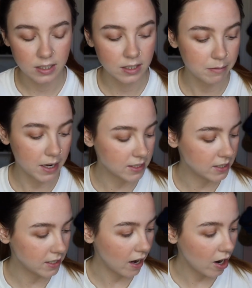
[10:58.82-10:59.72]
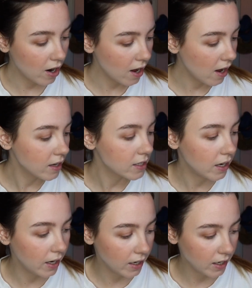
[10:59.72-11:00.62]
mascara.
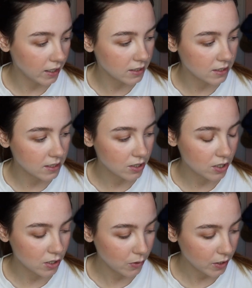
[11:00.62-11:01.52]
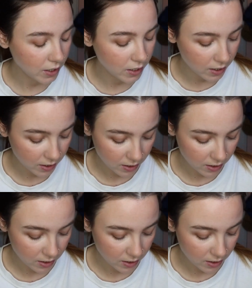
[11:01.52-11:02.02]
It is so good.